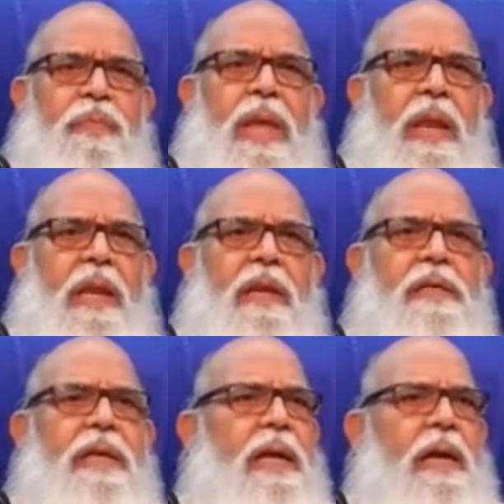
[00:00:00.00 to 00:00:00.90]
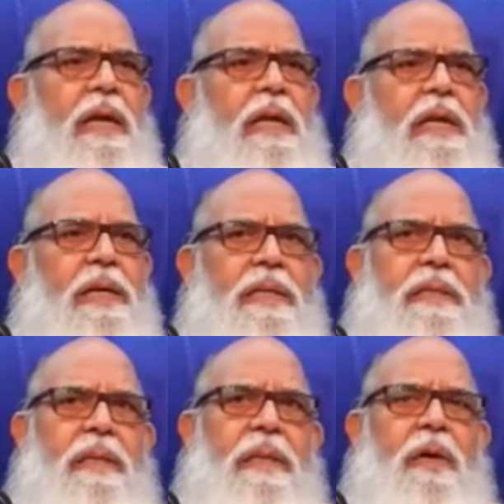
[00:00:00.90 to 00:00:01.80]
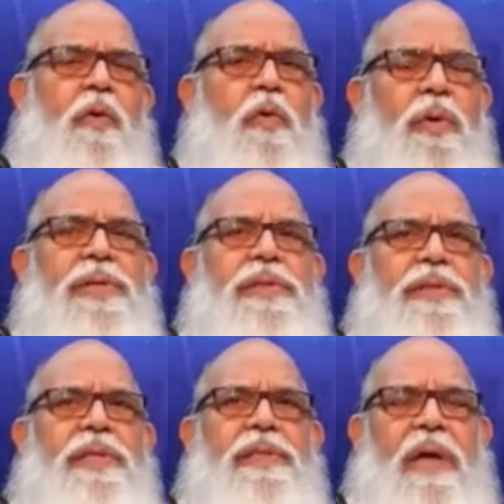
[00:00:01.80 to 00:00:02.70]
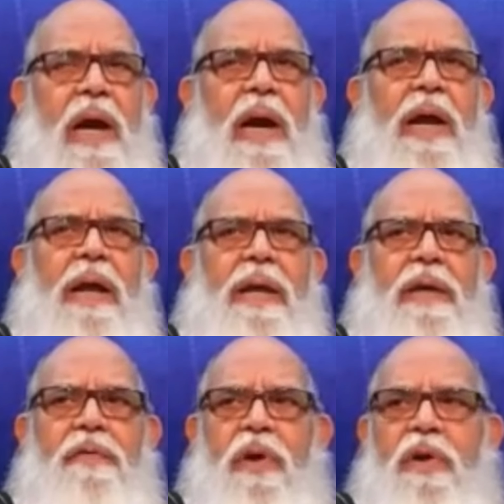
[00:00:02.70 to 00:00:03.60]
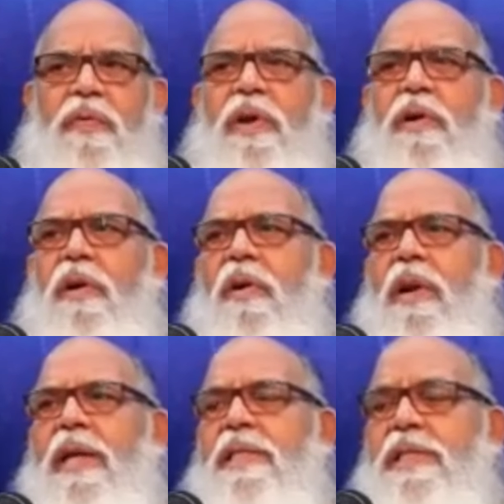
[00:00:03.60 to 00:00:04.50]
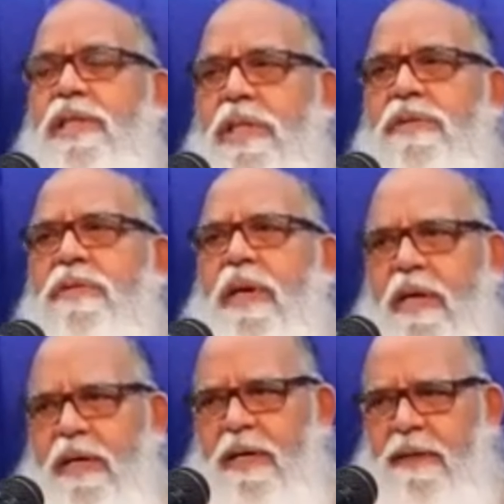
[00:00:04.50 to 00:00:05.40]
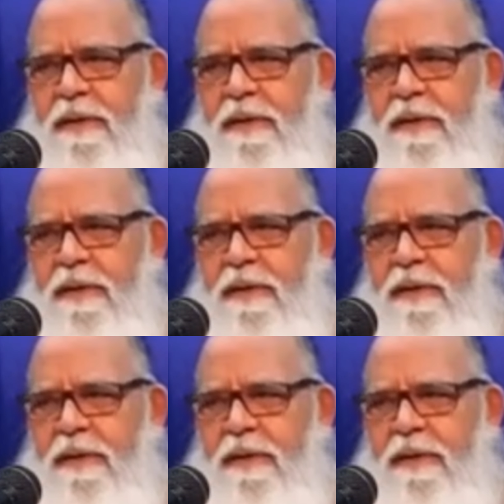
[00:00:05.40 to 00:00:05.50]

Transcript: Then second is, who is this I, what we call as jiva?